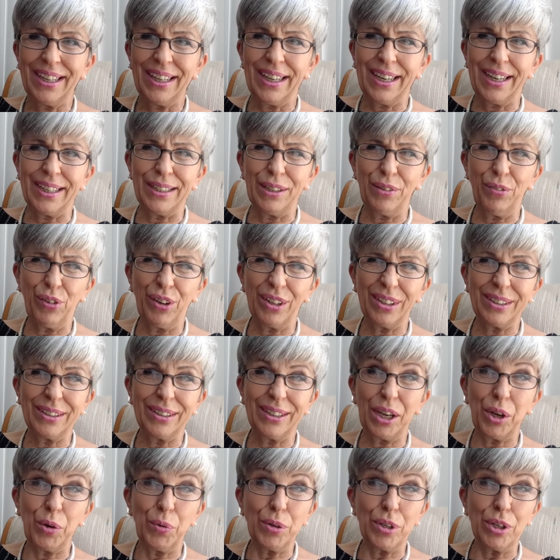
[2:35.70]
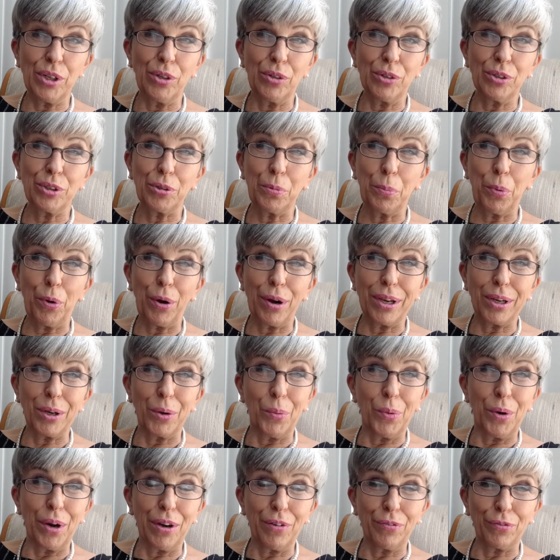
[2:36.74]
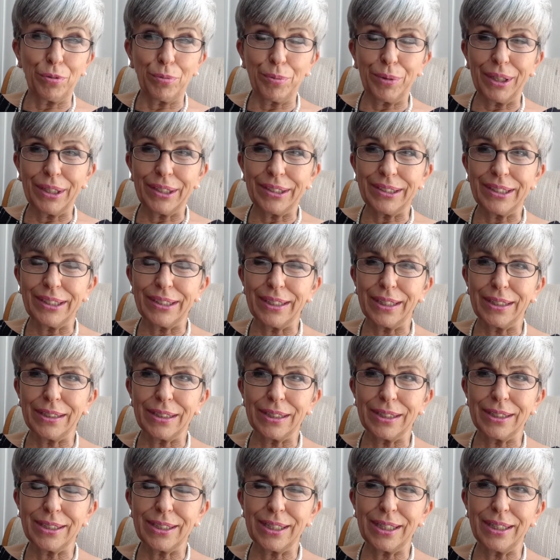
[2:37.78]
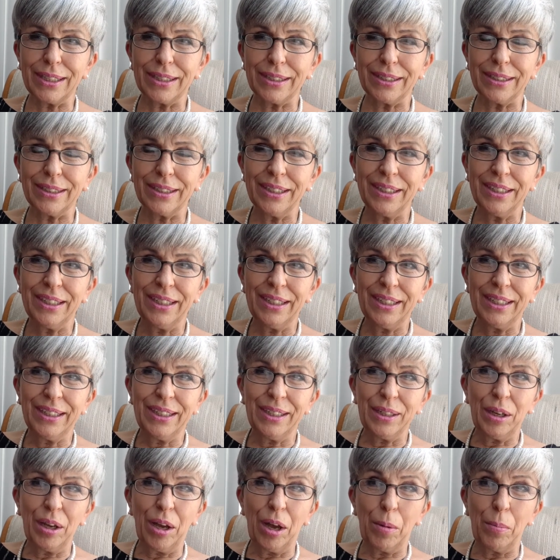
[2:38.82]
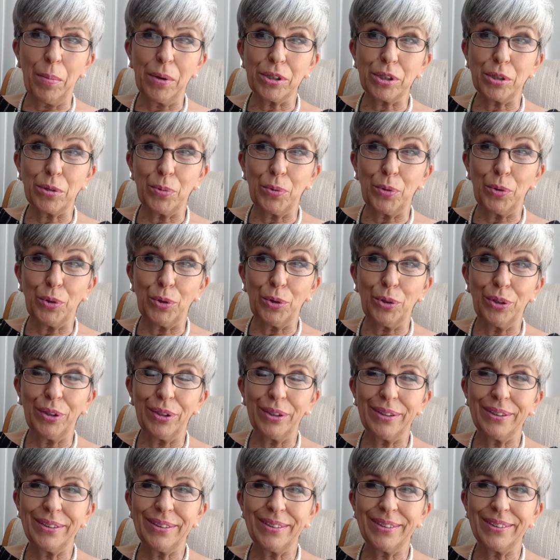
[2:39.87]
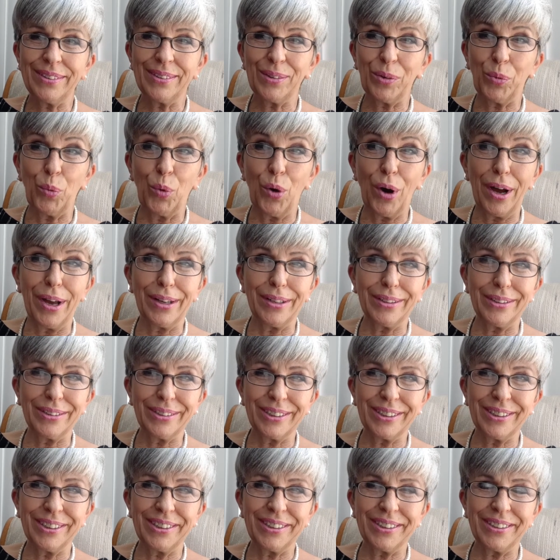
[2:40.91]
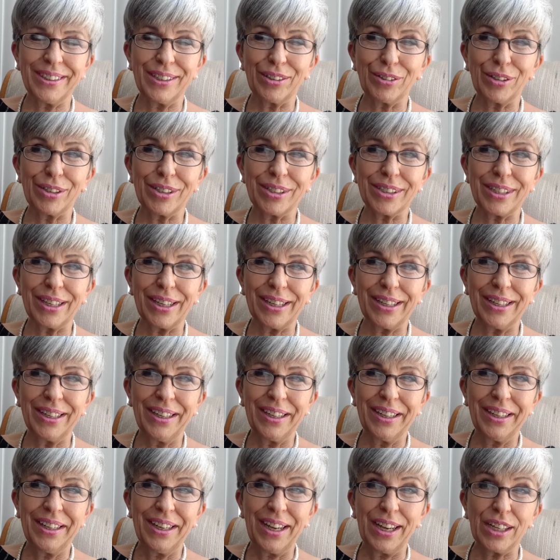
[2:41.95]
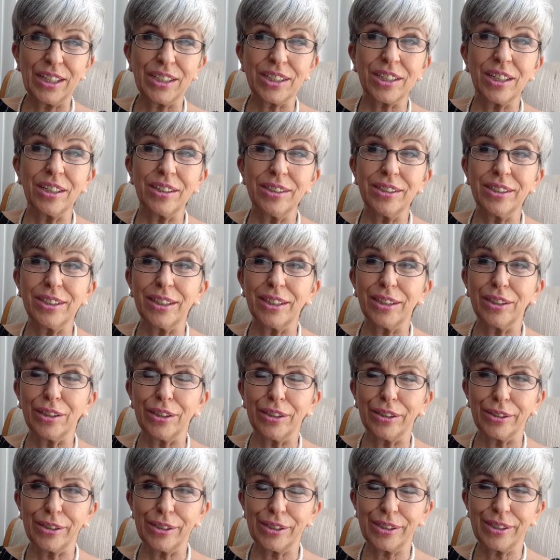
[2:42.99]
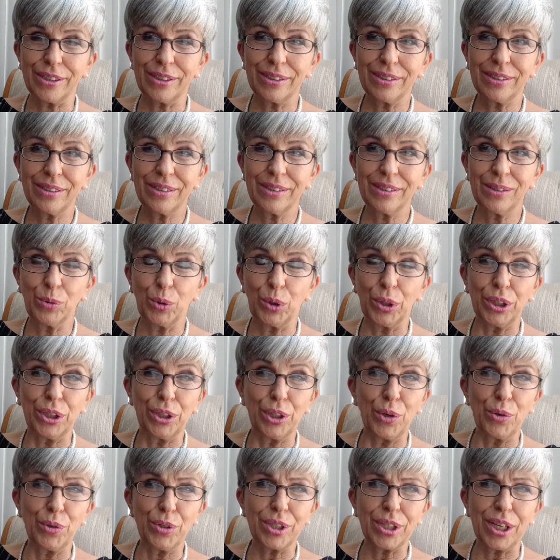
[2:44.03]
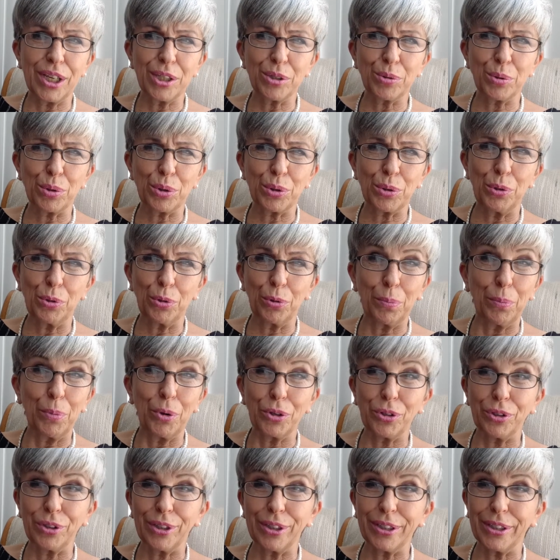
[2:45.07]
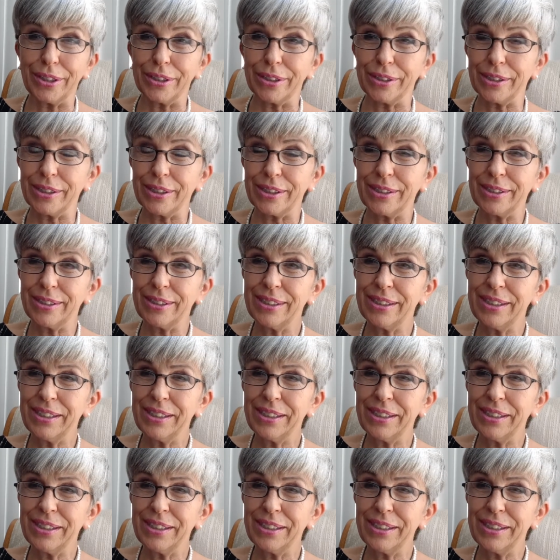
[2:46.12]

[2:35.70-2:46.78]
And in fact, I always longed to break away from that and understand a much more wild, dare I say, exciting dance, what in those days was called modern dance.